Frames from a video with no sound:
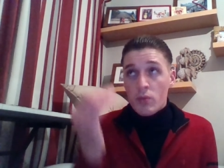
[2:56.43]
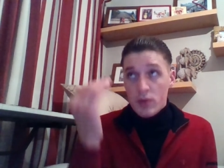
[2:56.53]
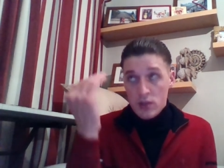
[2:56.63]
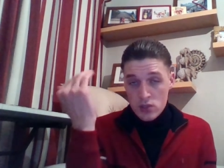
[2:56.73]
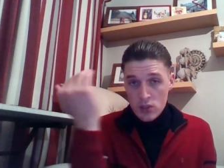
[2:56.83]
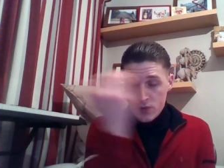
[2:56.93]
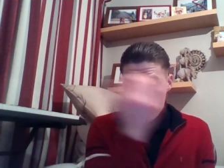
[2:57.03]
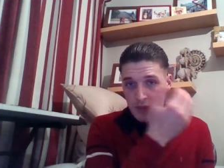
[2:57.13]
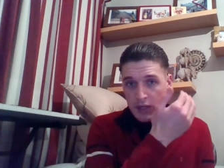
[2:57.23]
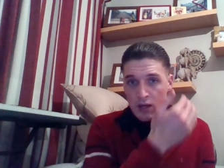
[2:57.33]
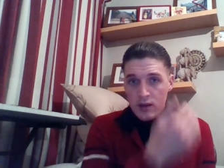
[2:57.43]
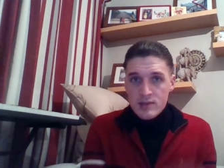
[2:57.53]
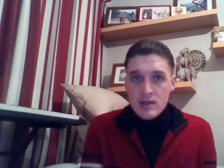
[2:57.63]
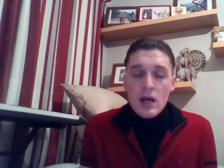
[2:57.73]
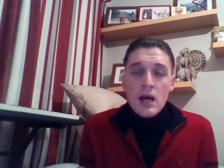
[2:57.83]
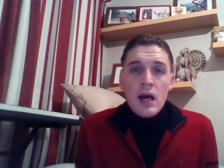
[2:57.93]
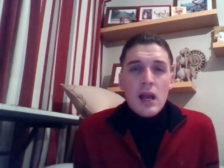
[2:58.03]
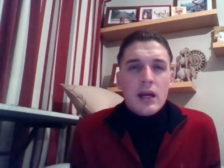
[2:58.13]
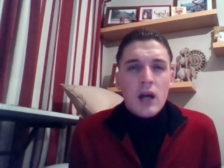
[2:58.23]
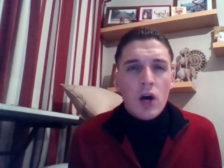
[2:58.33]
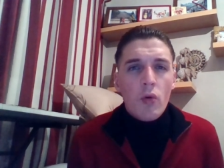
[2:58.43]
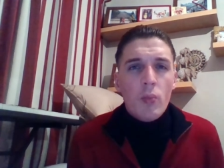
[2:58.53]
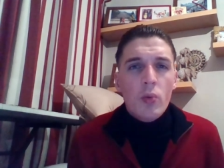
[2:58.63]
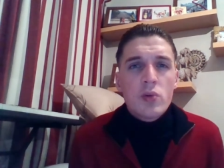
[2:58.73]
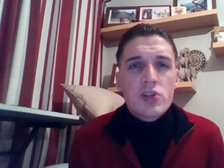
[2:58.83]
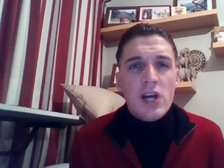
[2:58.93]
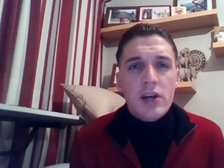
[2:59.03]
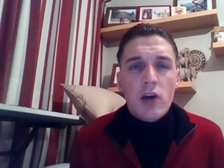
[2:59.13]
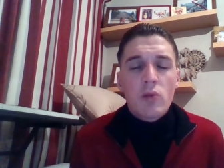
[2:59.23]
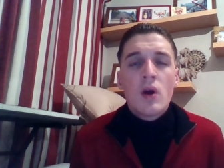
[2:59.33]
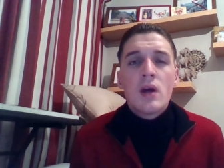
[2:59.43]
But the tops of my eyes, like a horrible shadow,